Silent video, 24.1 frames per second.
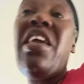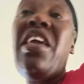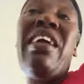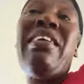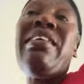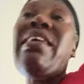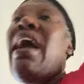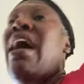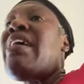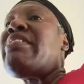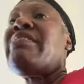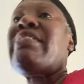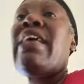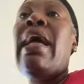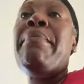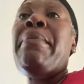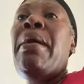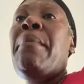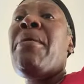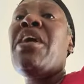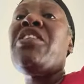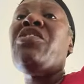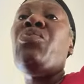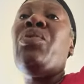You can't style me
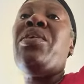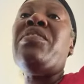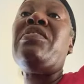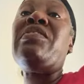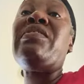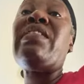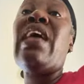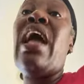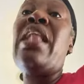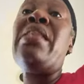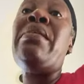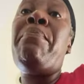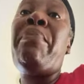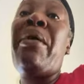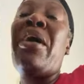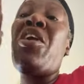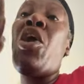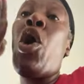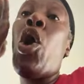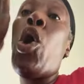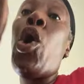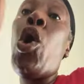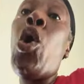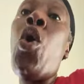a Maxine when styled up on
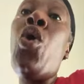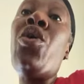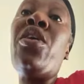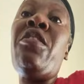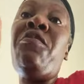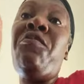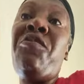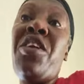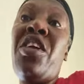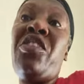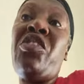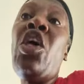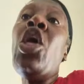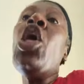your ugly face.